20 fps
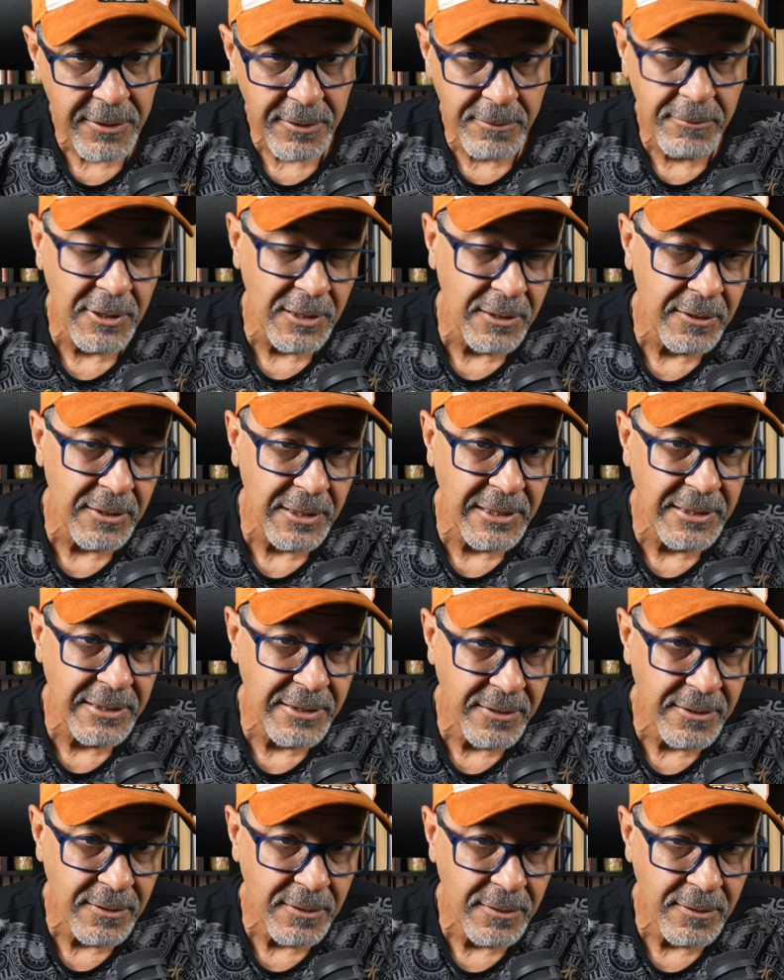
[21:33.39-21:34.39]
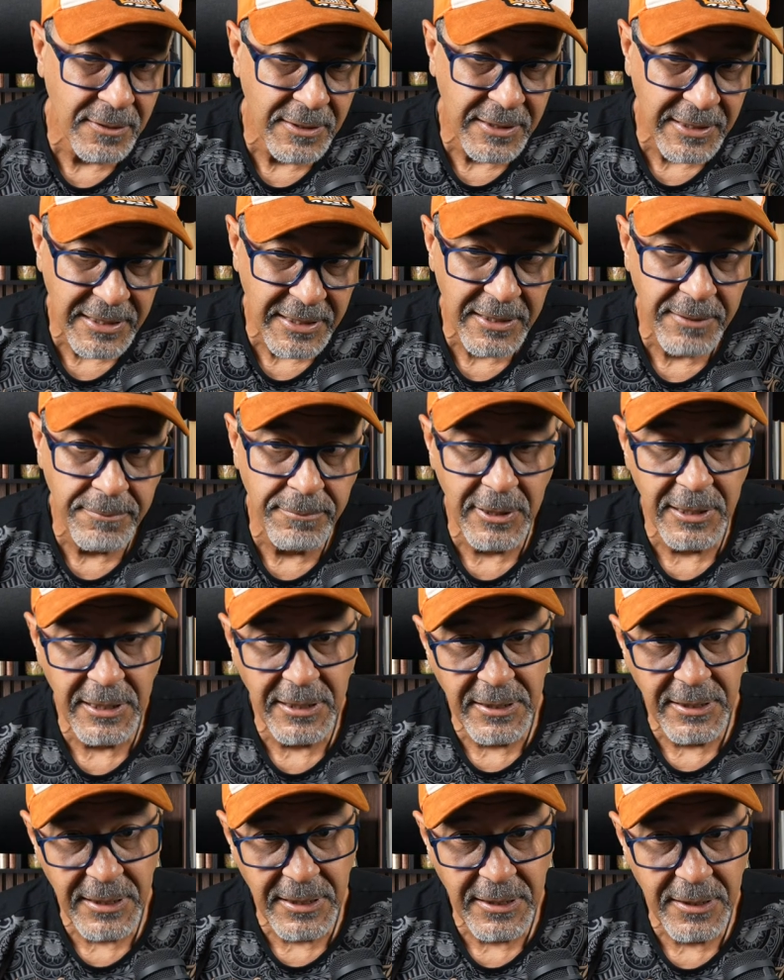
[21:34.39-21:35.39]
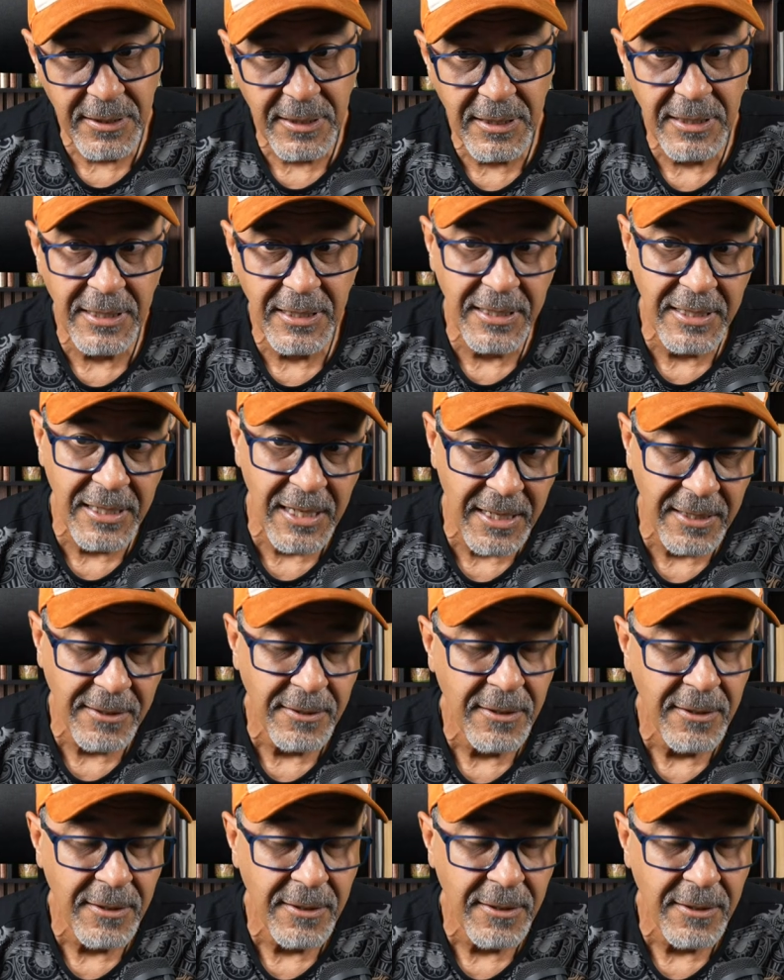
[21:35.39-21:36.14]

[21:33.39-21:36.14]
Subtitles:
Well, it did, but it didn't, and then it got.